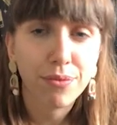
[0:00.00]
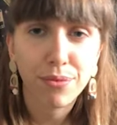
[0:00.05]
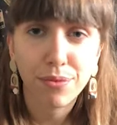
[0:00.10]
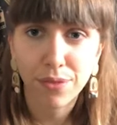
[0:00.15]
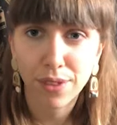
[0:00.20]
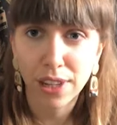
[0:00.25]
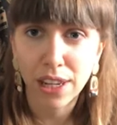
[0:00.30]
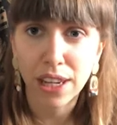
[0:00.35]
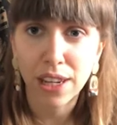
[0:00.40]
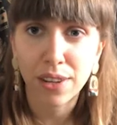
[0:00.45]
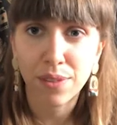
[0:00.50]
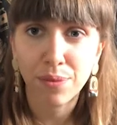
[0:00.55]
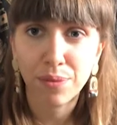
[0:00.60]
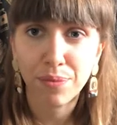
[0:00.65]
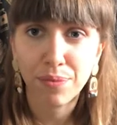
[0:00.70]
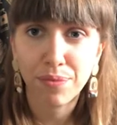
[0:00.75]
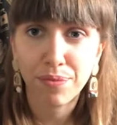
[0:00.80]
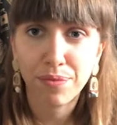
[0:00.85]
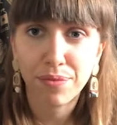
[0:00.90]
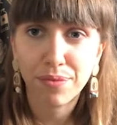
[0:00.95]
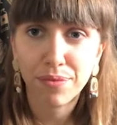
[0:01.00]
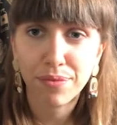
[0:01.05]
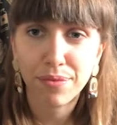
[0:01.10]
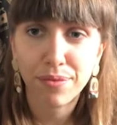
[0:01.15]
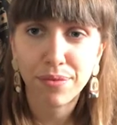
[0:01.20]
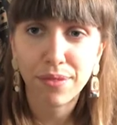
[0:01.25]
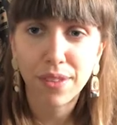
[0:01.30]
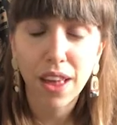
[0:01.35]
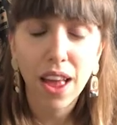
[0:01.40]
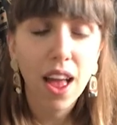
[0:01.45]
tier.
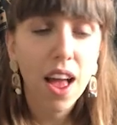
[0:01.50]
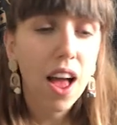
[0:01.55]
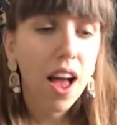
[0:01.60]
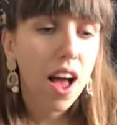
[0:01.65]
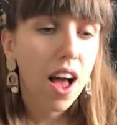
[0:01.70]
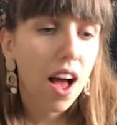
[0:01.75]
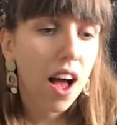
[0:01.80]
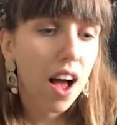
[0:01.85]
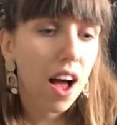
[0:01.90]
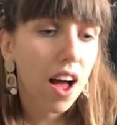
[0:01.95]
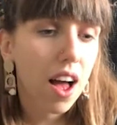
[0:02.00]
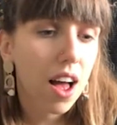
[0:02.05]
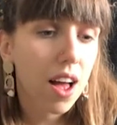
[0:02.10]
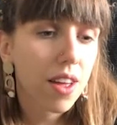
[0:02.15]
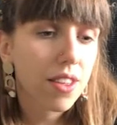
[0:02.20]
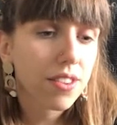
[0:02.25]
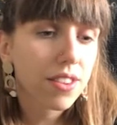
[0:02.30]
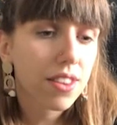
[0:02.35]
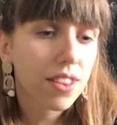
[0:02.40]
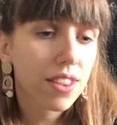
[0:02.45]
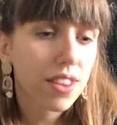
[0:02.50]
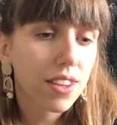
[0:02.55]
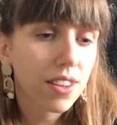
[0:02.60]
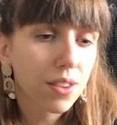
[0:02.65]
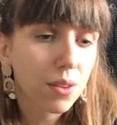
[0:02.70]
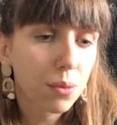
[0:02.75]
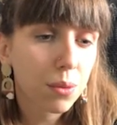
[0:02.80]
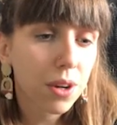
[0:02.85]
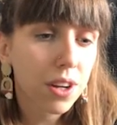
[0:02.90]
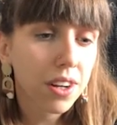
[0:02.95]
So
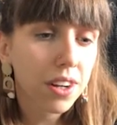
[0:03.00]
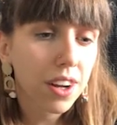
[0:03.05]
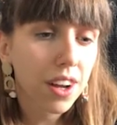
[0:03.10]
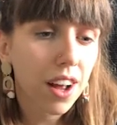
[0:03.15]
this one,